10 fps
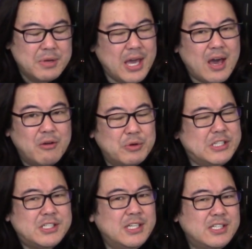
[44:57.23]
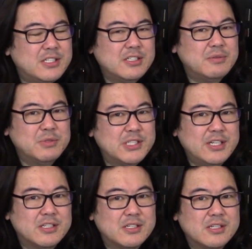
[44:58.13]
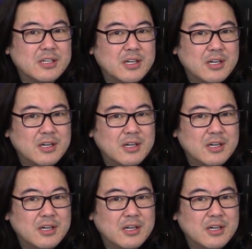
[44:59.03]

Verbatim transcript: but yeah, we just need to see some receipts.